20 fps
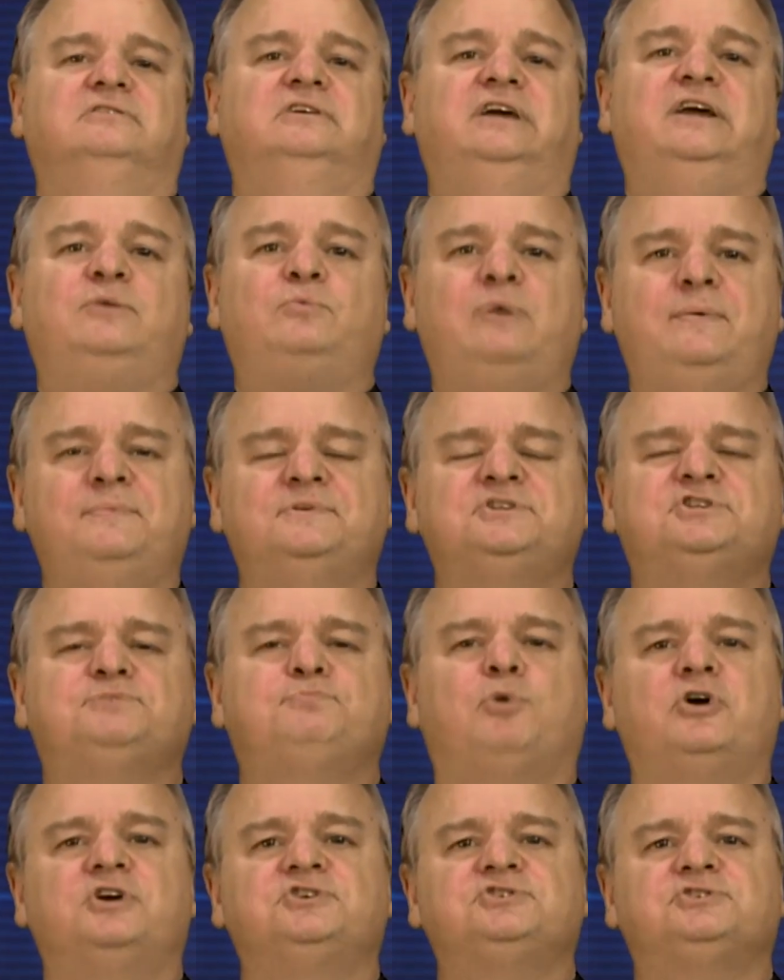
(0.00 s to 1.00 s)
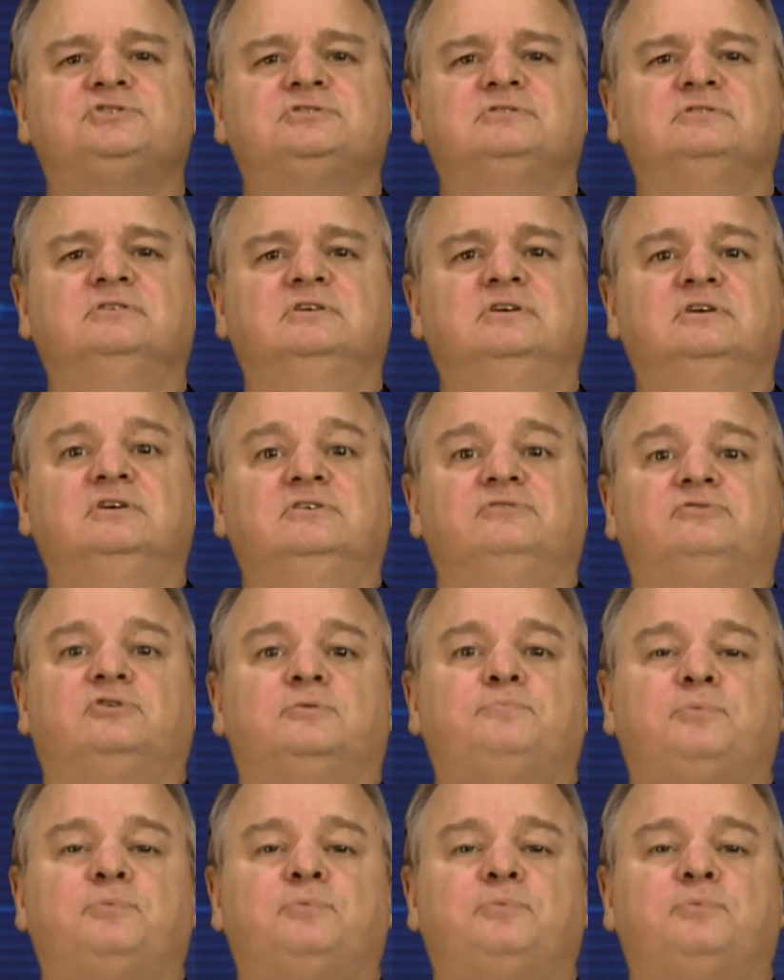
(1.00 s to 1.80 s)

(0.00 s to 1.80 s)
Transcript: in women's sports, for